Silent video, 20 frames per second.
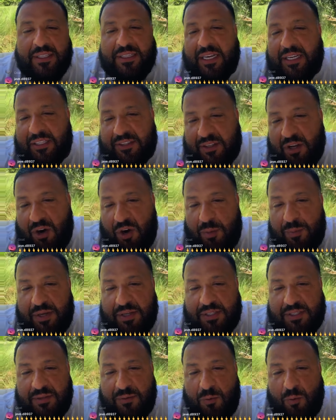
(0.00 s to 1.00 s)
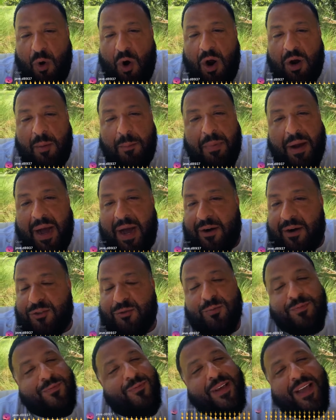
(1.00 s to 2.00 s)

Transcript: Yeah, it's like a thermos. Water bottles.